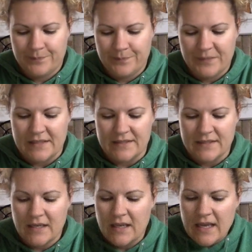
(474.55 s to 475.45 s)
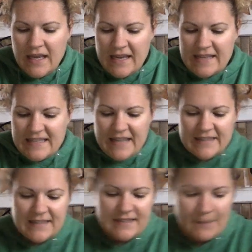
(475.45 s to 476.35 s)
It says, he takes
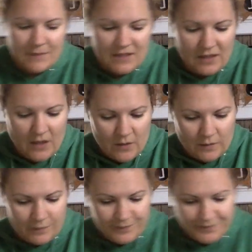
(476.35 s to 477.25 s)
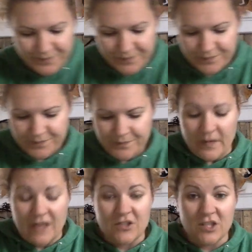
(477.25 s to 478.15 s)
a step to go,
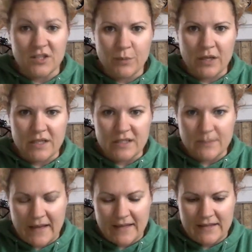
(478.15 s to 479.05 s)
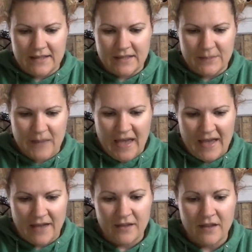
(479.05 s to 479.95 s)
and she springs back into his path.